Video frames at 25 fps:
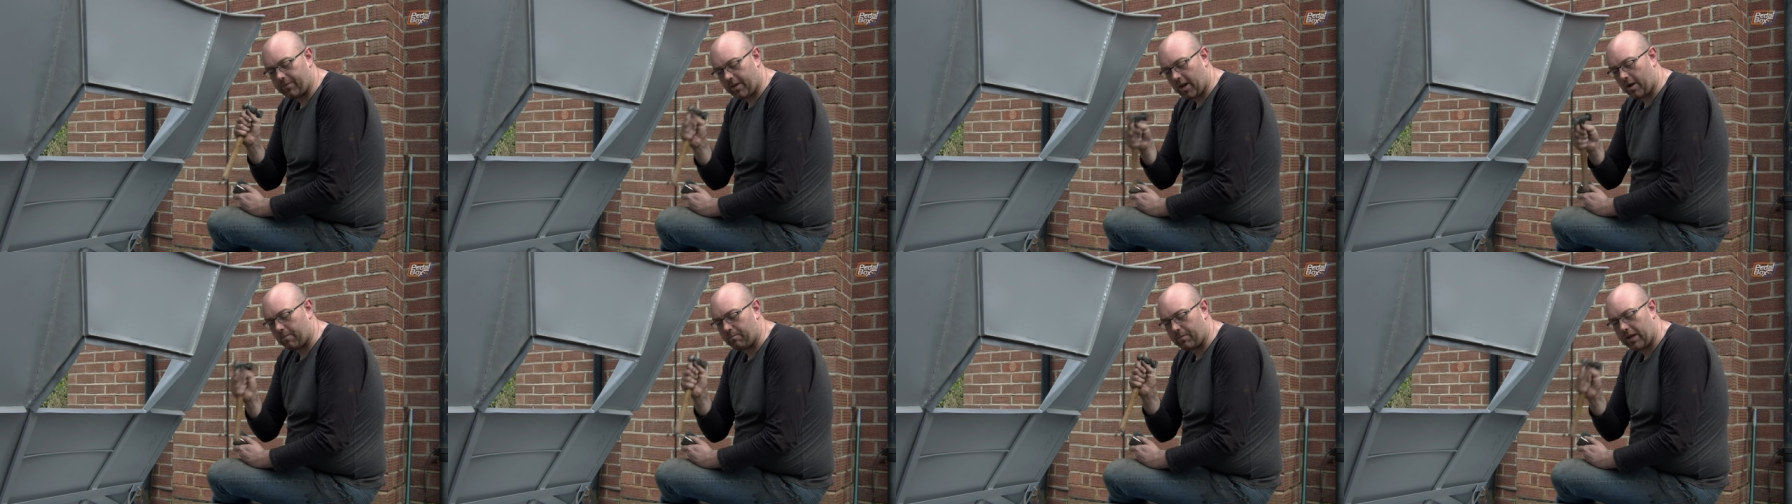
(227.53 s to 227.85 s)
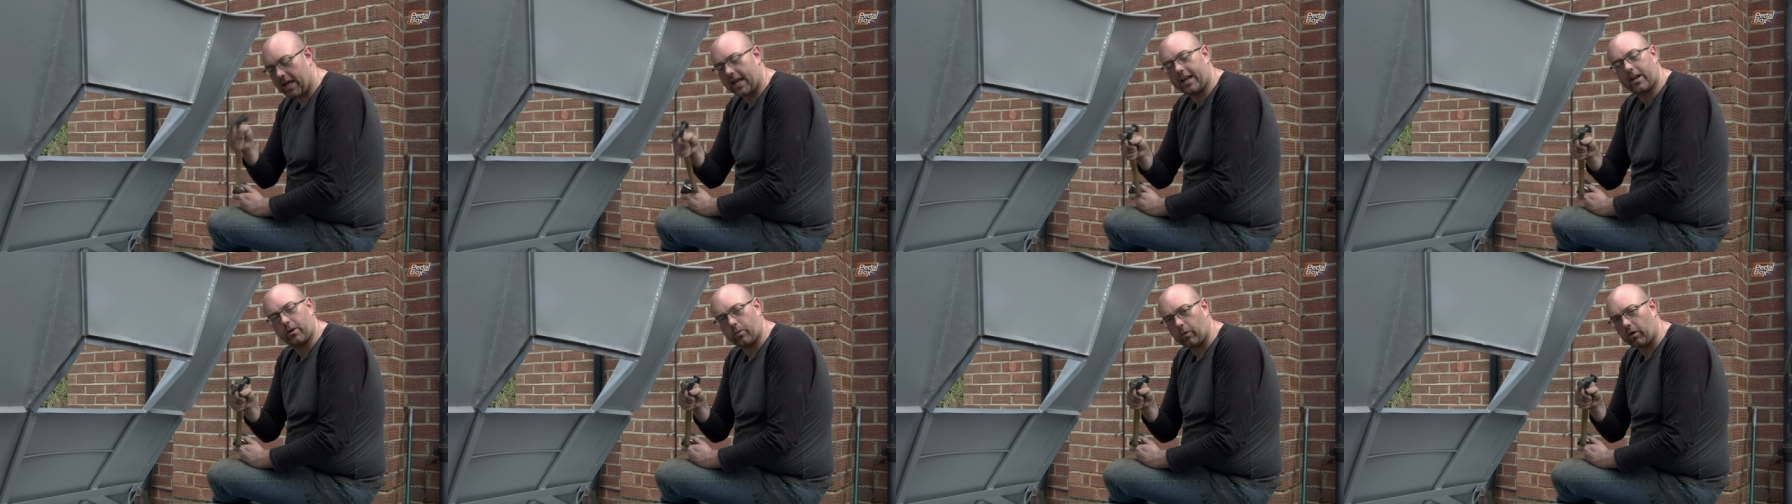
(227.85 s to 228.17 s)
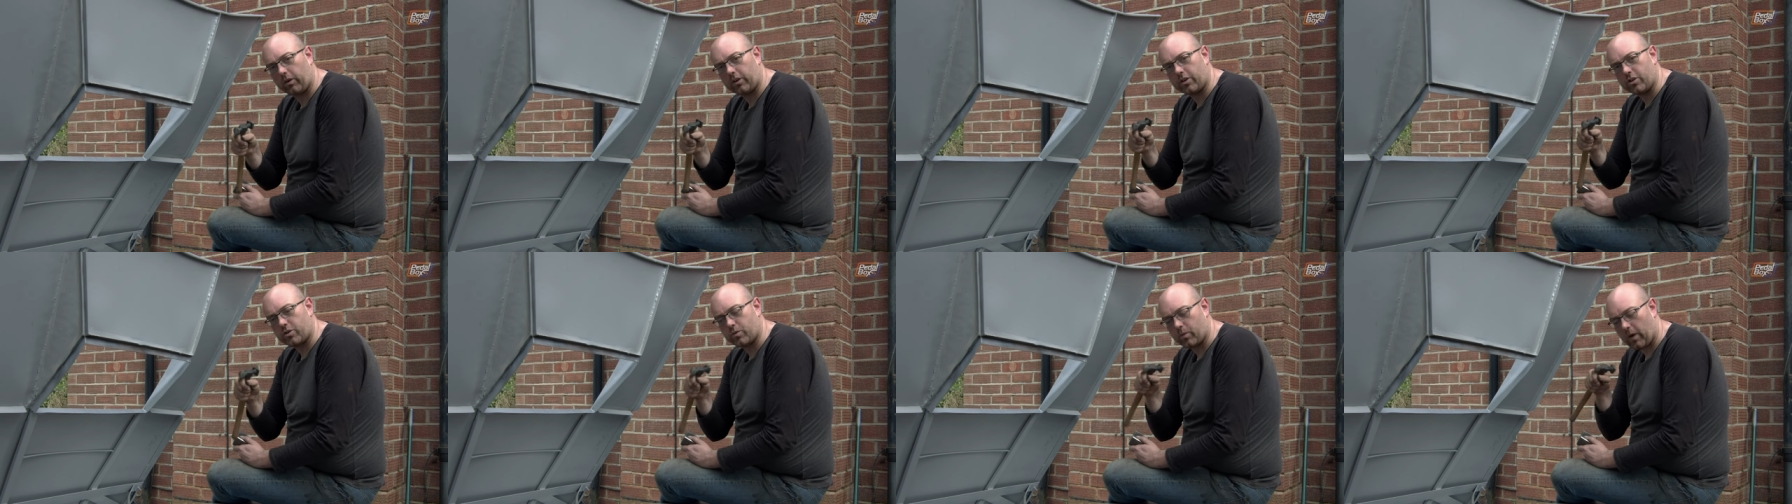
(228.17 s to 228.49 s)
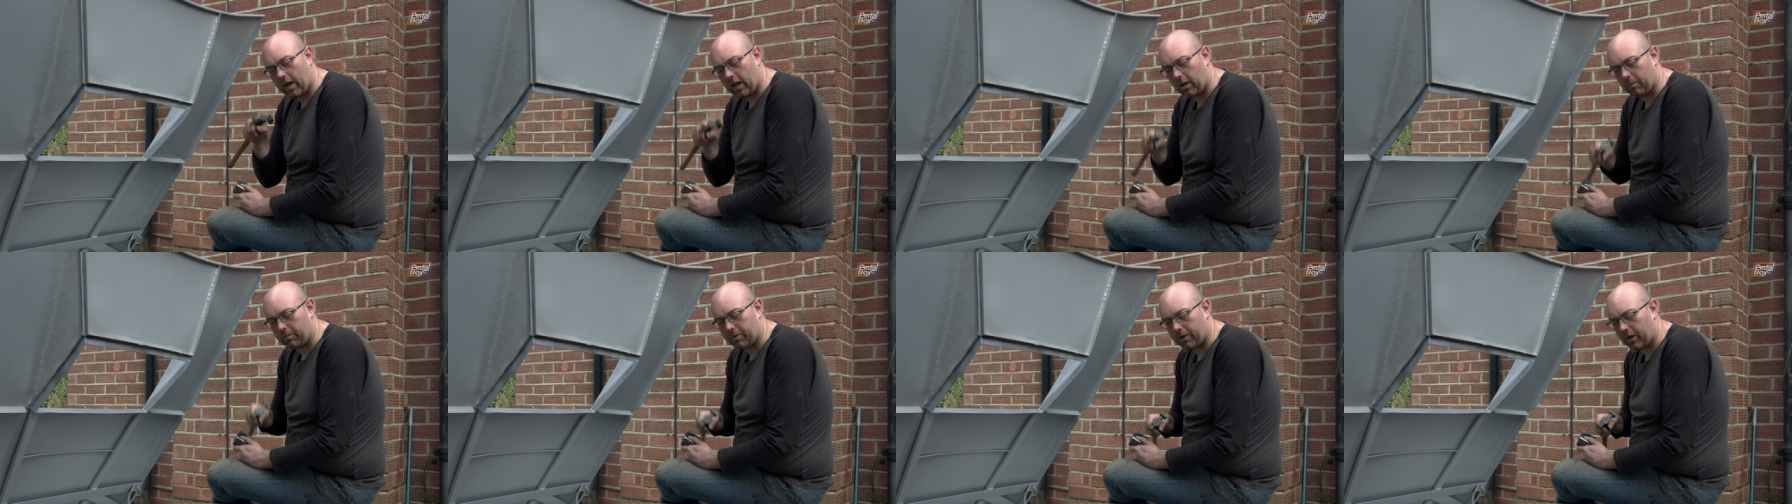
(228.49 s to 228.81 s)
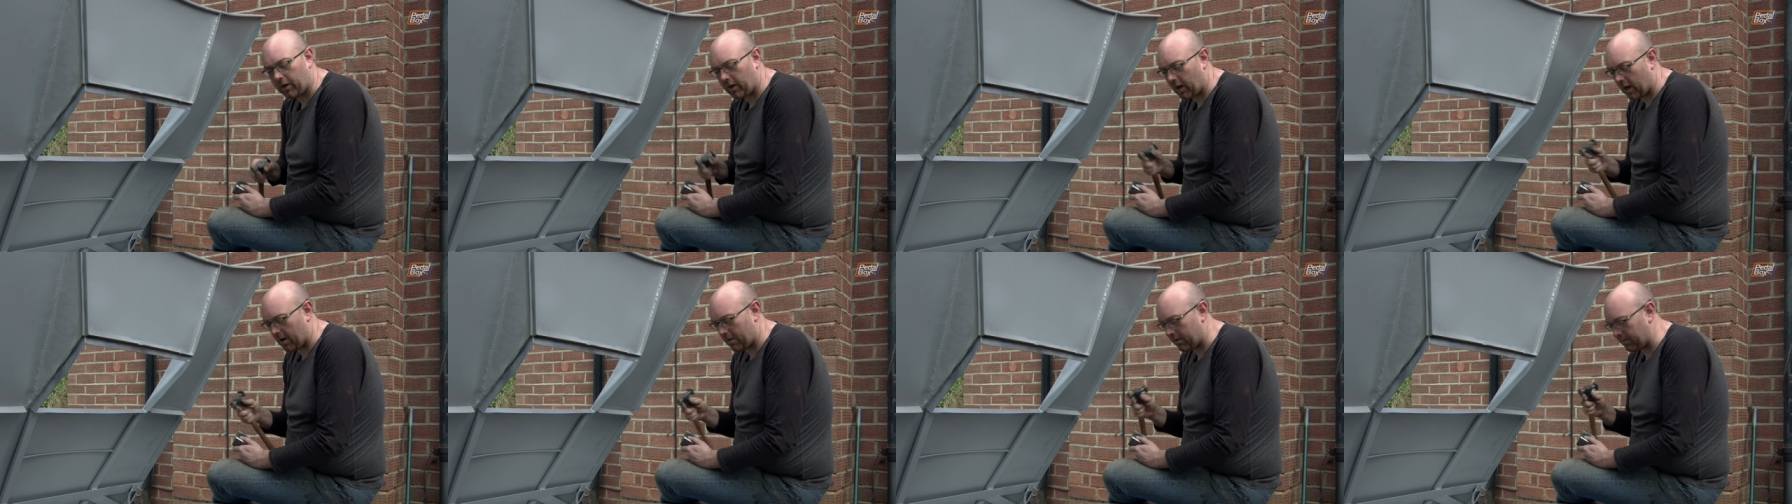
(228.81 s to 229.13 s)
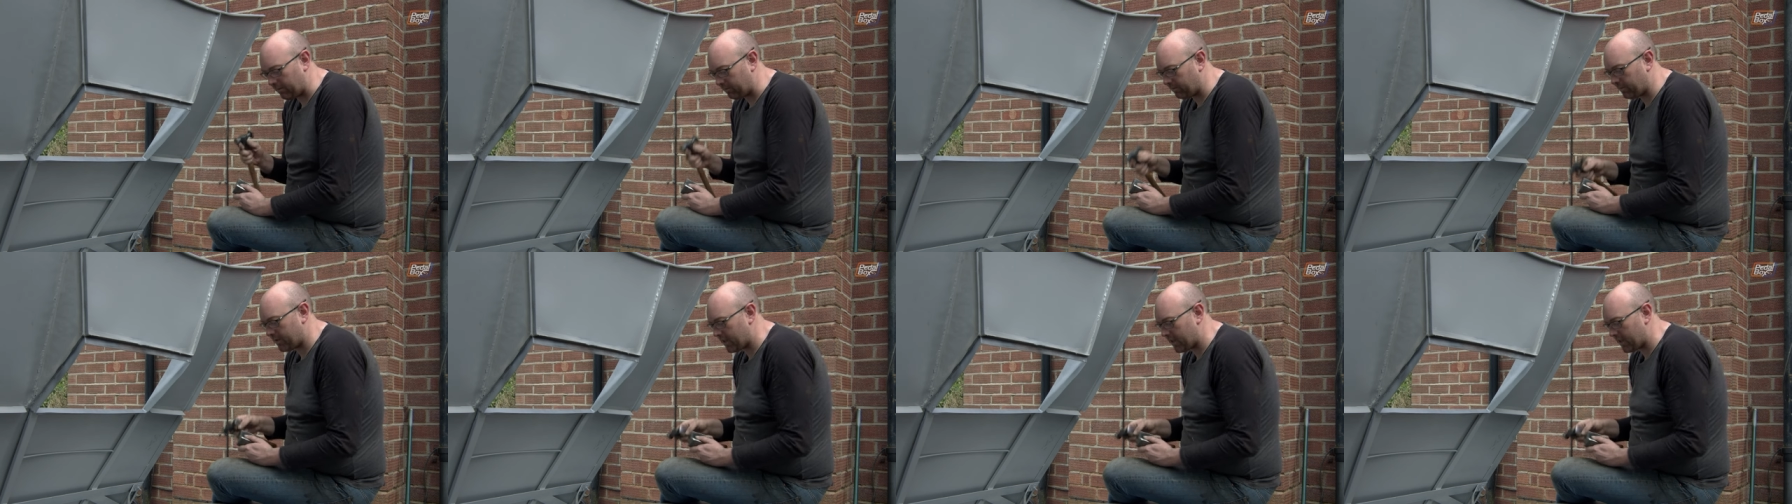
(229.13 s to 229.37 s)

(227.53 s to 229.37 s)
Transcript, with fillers: a pick one as well, but I